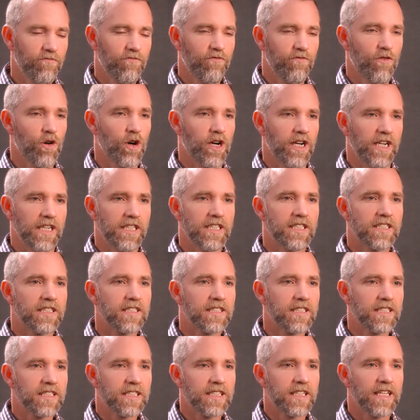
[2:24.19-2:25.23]

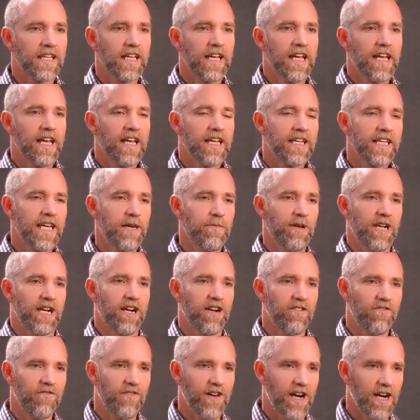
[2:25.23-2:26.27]
forests, keeping our
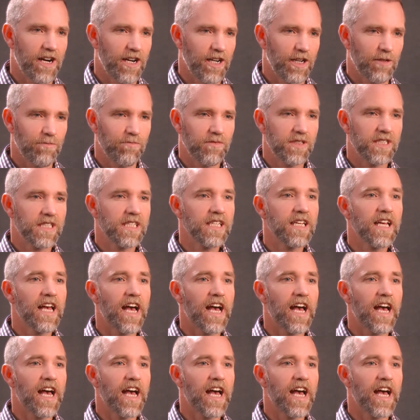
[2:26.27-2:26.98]
farms